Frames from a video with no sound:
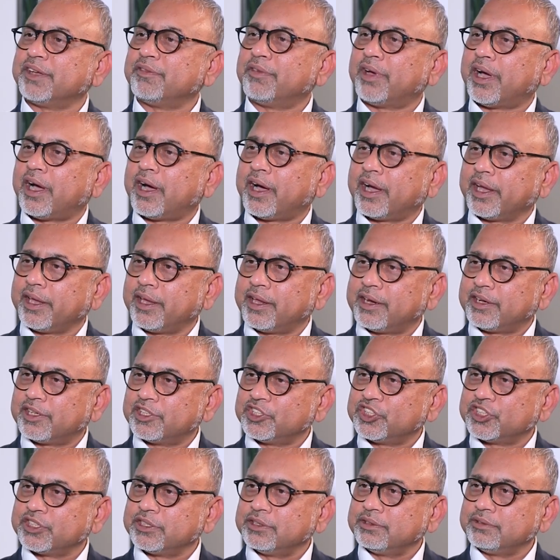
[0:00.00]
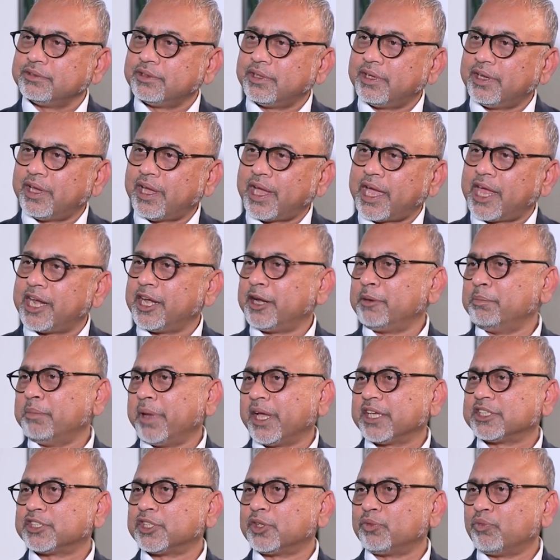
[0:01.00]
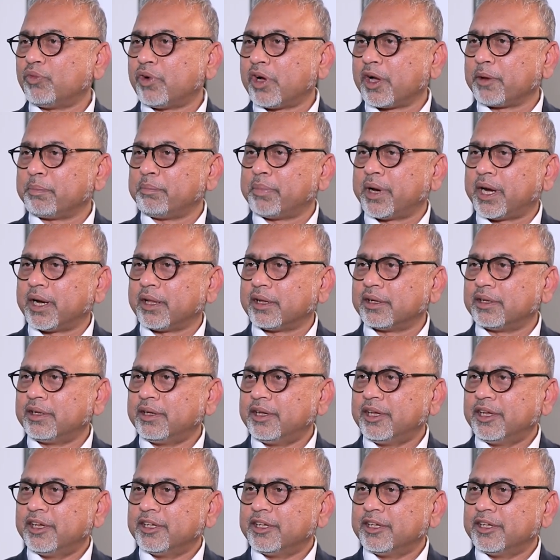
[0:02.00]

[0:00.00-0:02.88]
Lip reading: give a high energy, and it makes it work better.